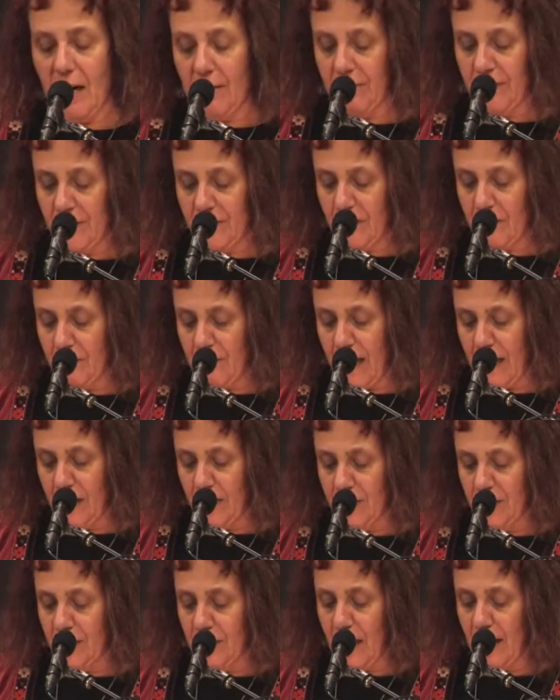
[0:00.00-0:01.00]
Conference of
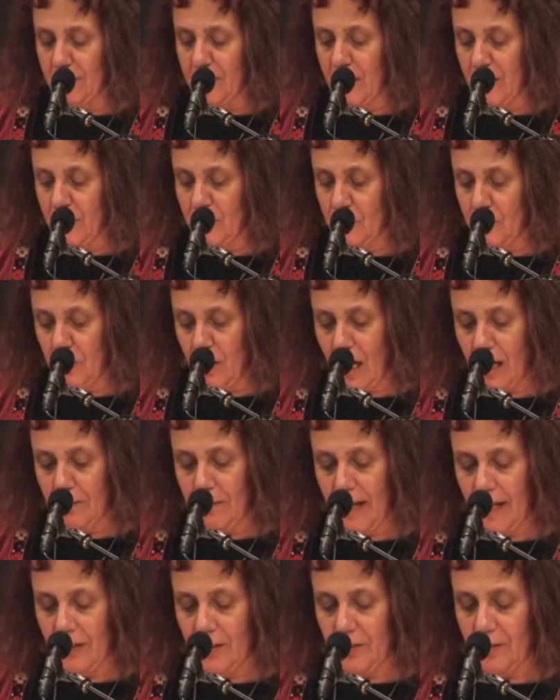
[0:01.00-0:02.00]
Mayors adopted a
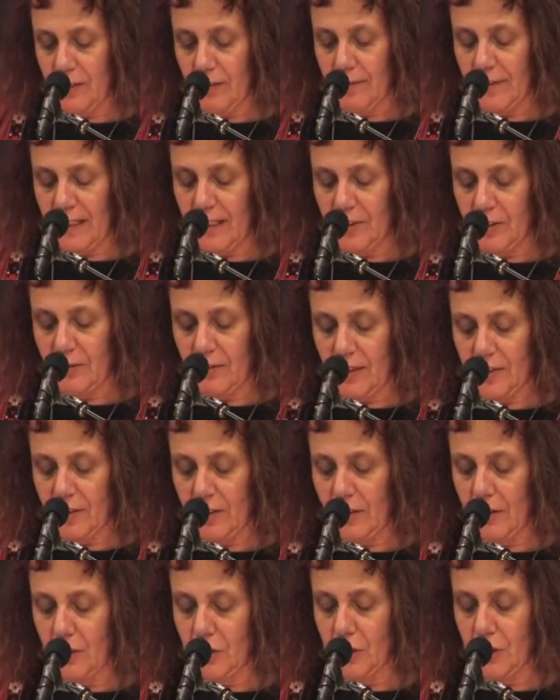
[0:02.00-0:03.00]
strong Mayors for Peace
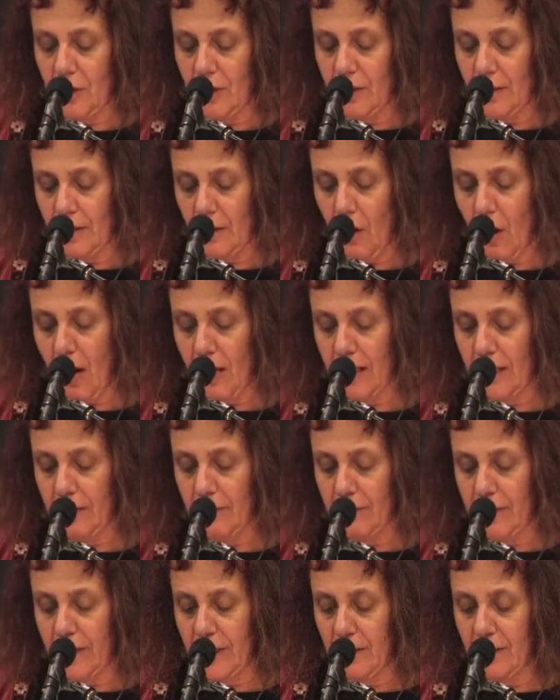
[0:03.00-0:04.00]
resolution
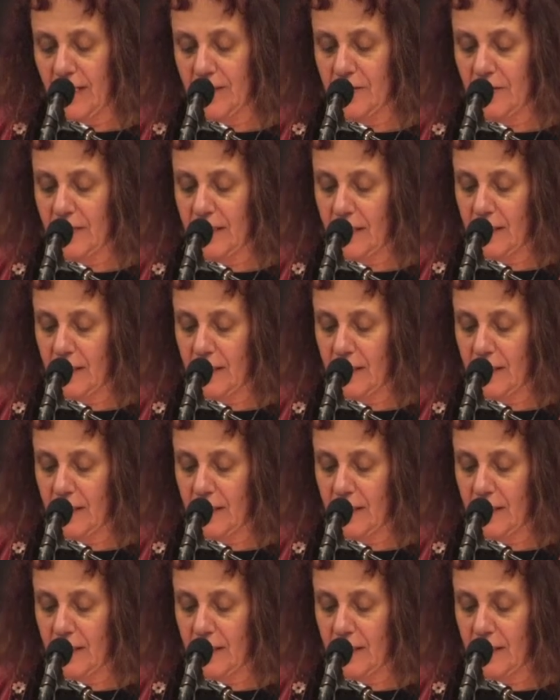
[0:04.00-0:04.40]
calling for U.S.